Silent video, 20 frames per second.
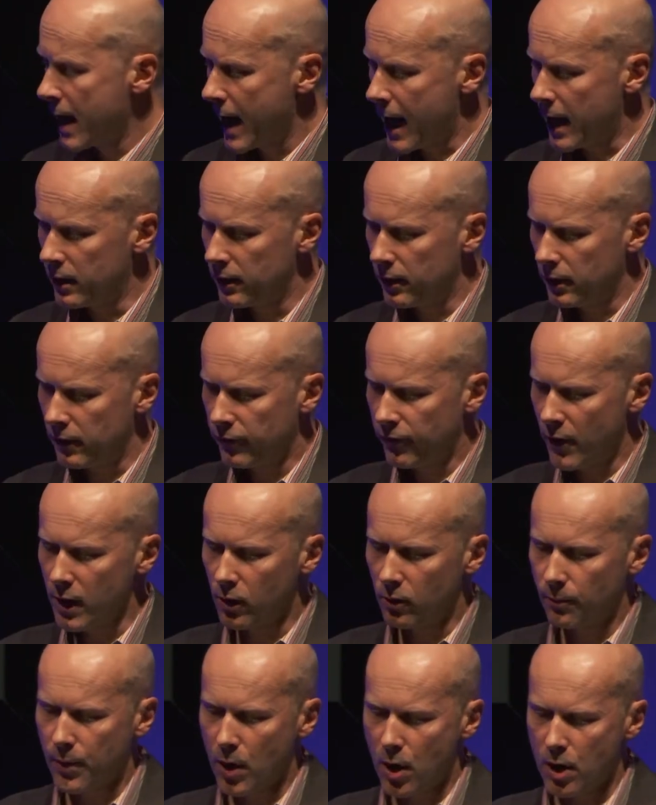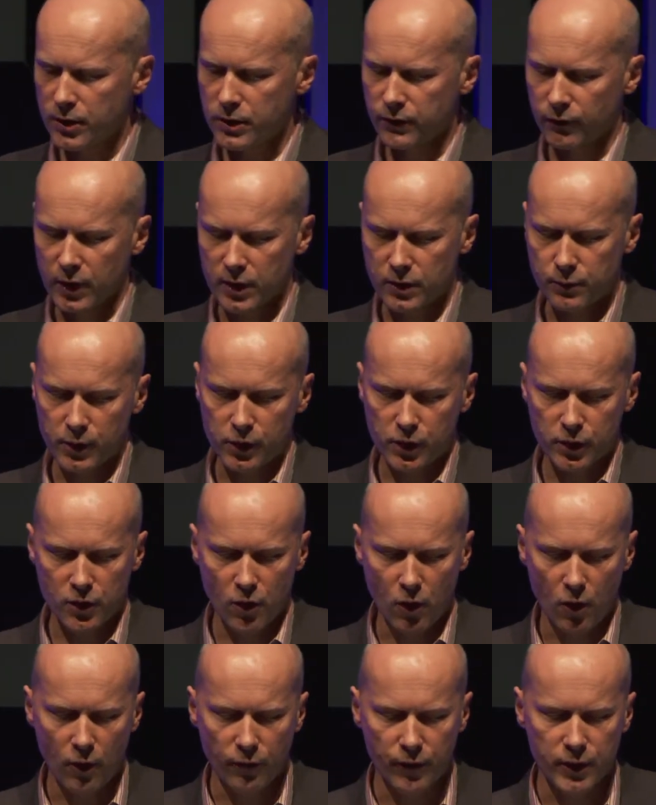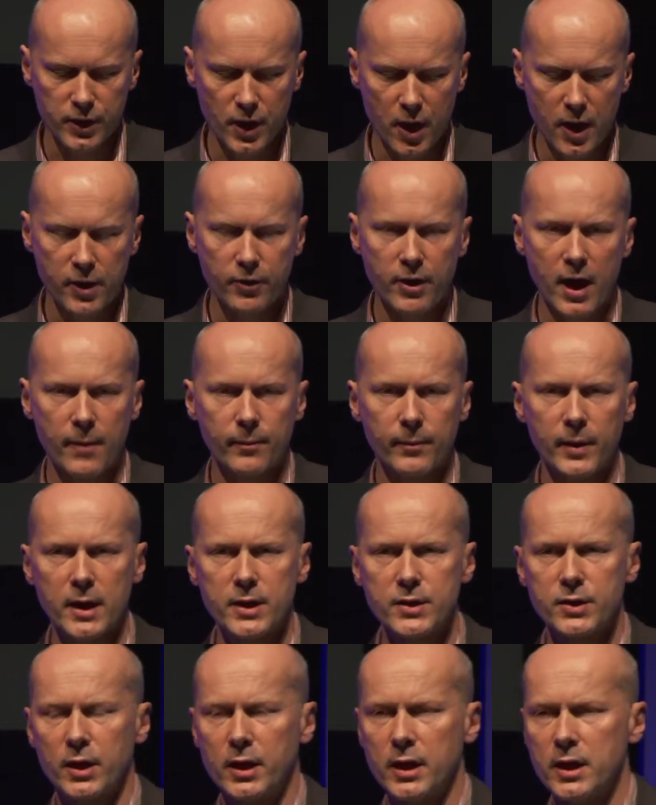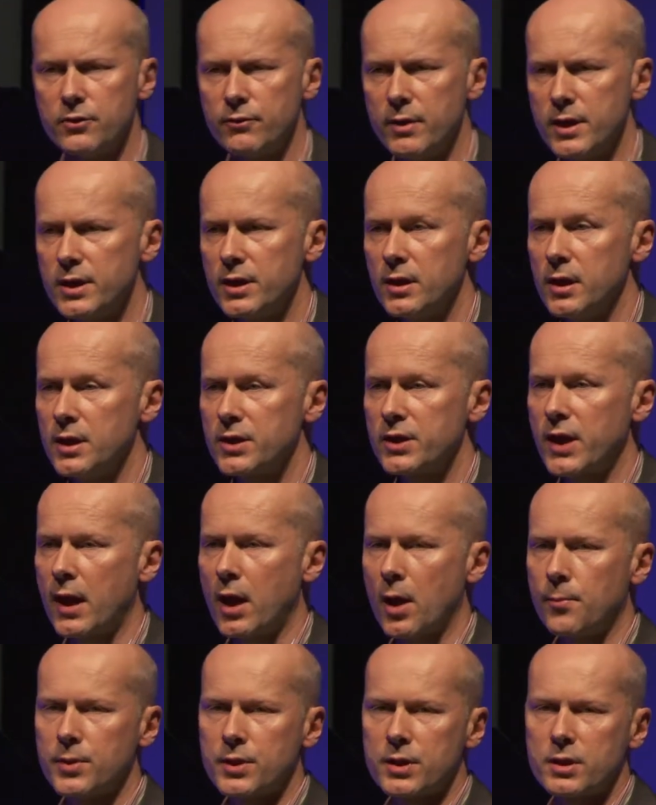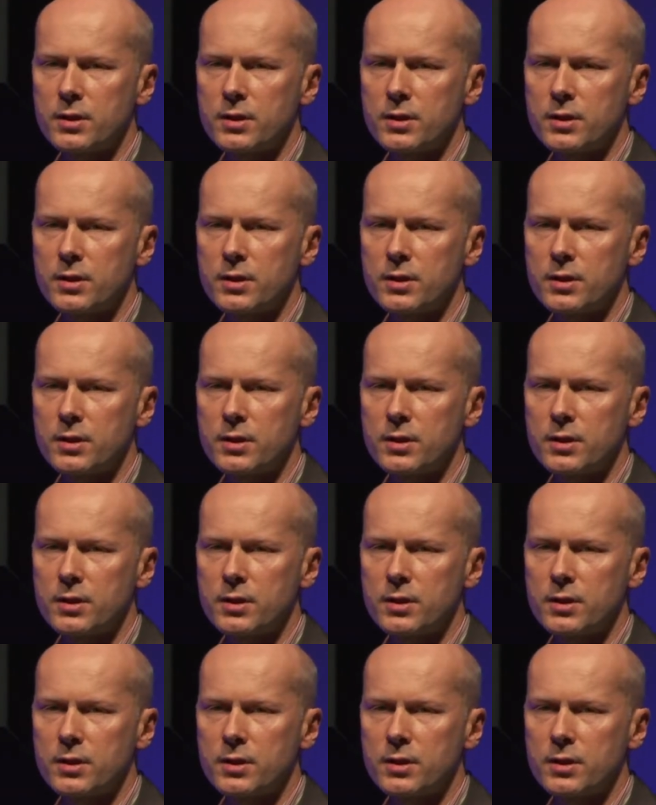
And a final part of this, which is not on the diagram, is that he's recently set up a